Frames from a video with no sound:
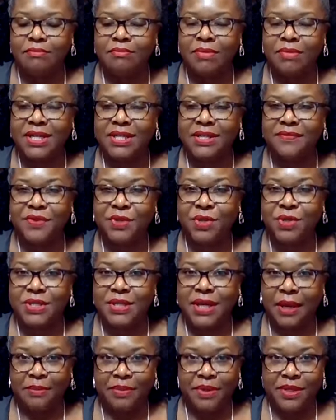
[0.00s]
Because if you
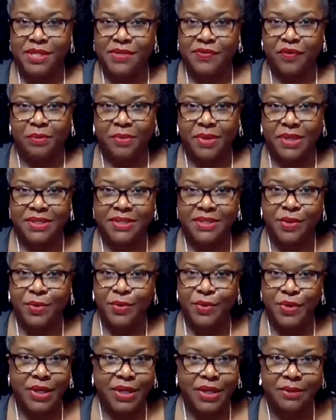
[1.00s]
just type in Just for My
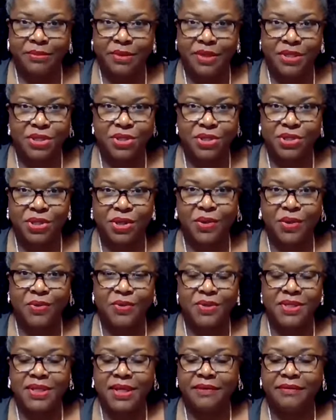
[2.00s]
Soul, you get a bunch of
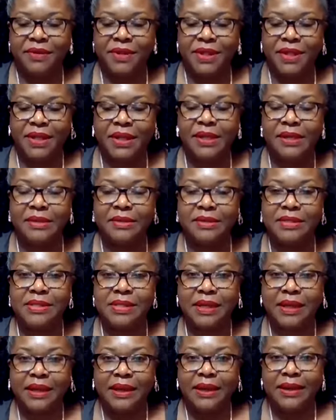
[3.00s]
songs and everything
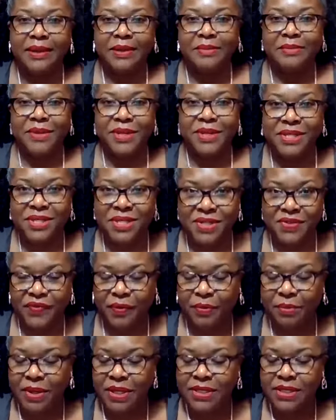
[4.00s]
else. But Just
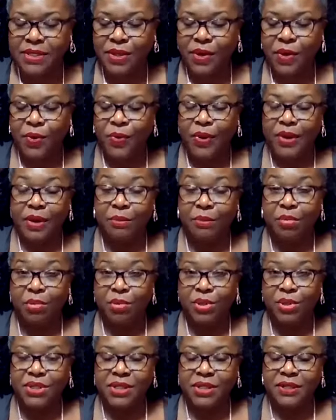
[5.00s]
for My Soul and a
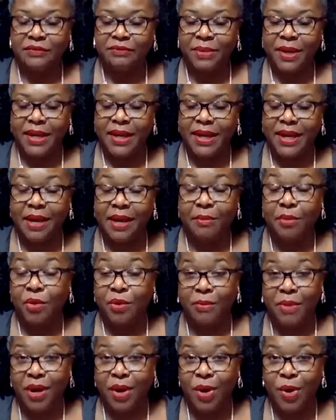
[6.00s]
portion of my name
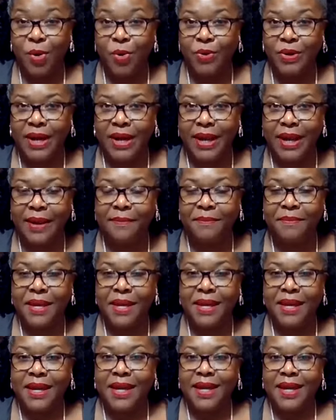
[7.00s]
or my whole name,
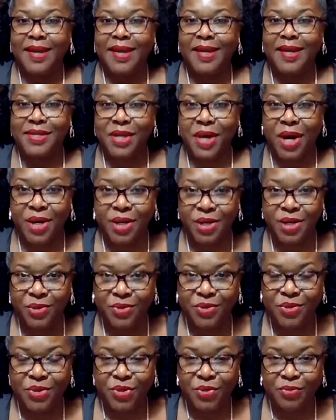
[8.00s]
get to our
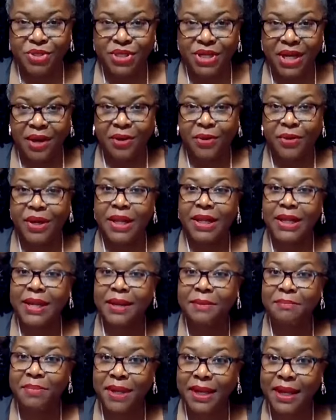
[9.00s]
YouTube channel,
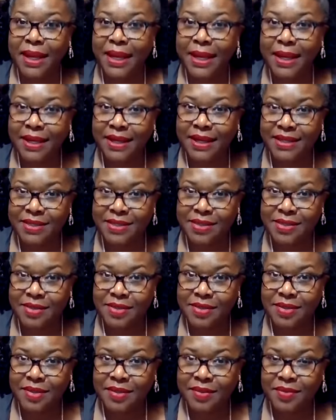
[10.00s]
click
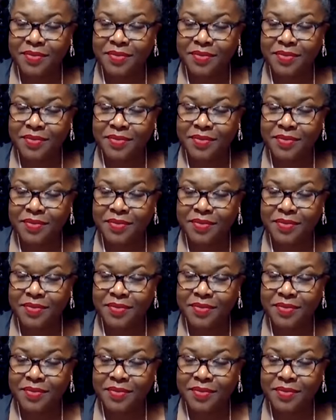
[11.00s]
playlists,